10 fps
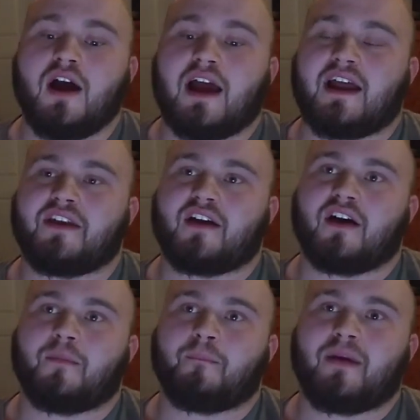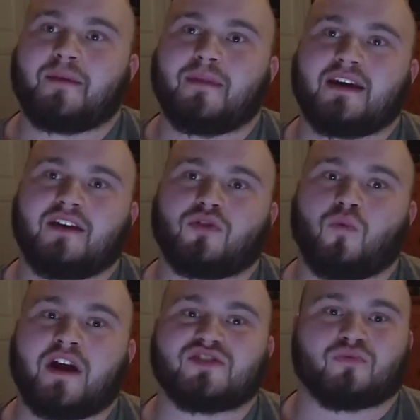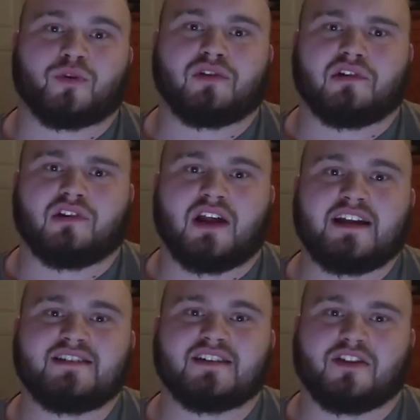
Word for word: And um, by making the weights really light